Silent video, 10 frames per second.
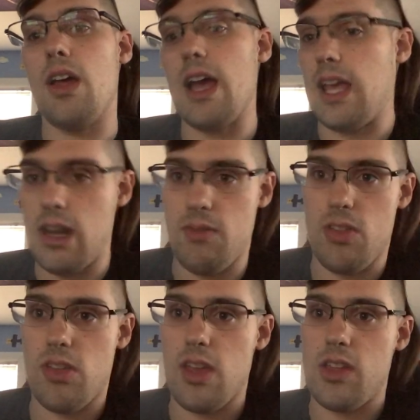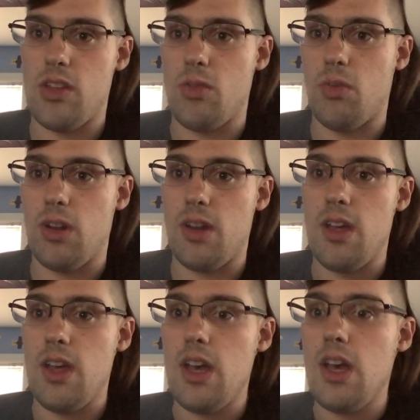I can't even say the other one,
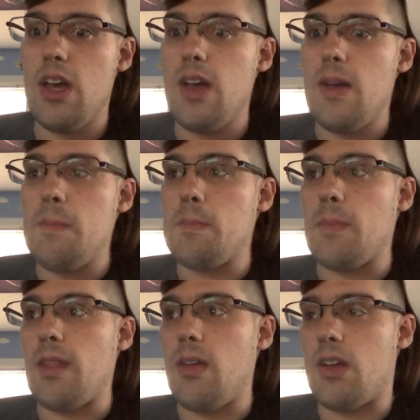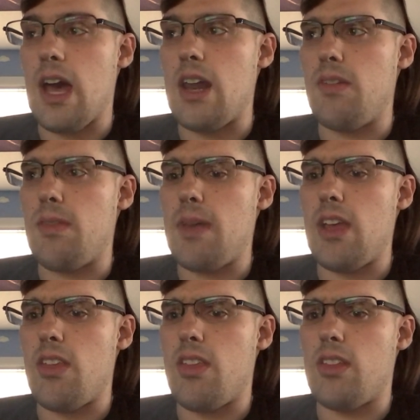and kind of
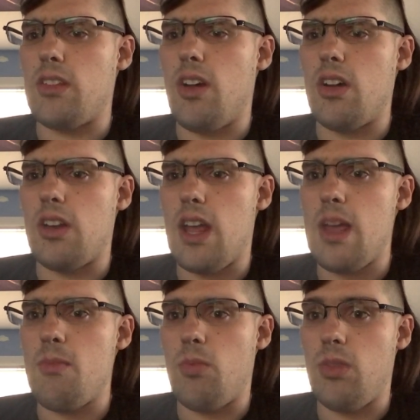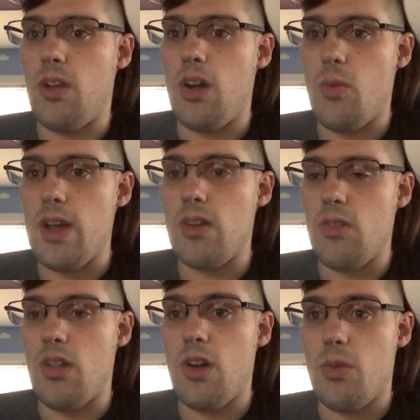because it's a long name, long way,
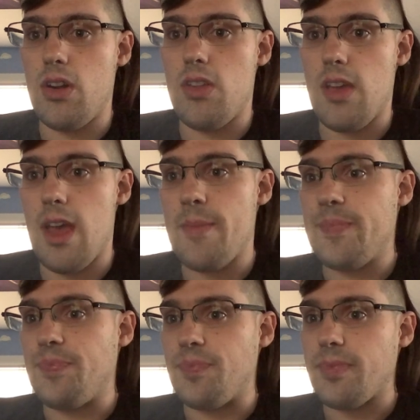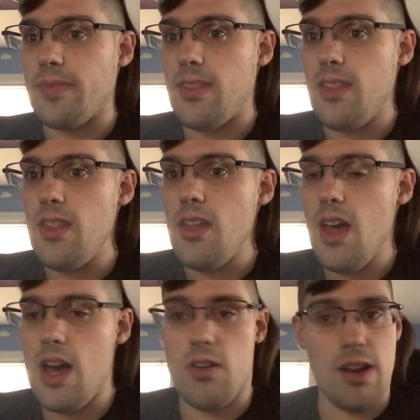long one to say.
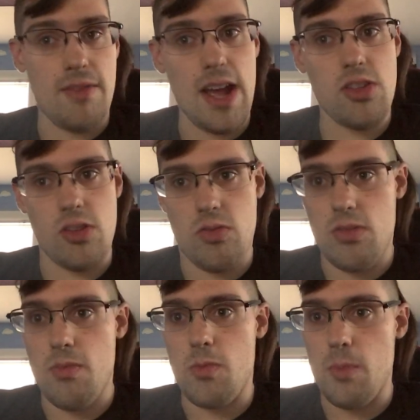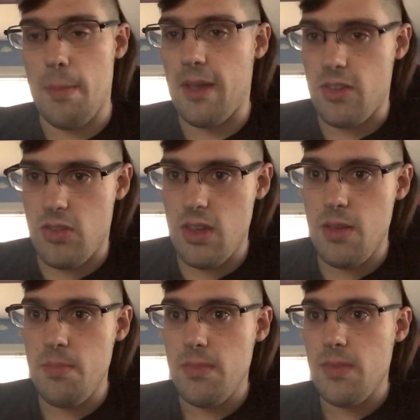I don't have access to them through my PC.